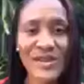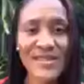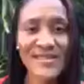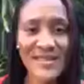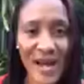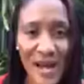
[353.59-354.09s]

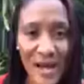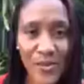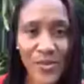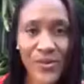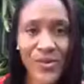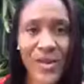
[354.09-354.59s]
stop
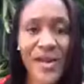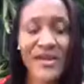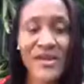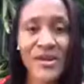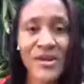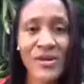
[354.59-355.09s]
and
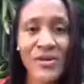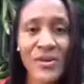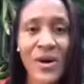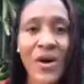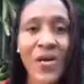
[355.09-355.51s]
go,